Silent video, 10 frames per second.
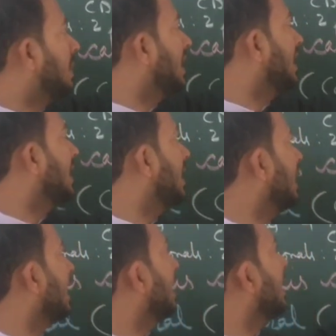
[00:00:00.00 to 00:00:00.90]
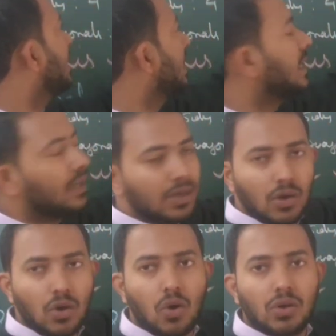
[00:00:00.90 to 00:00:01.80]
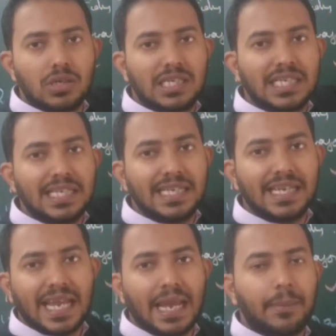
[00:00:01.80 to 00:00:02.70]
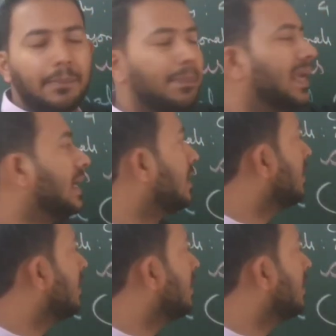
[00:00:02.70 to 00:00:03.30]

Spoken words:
BAB or DAB.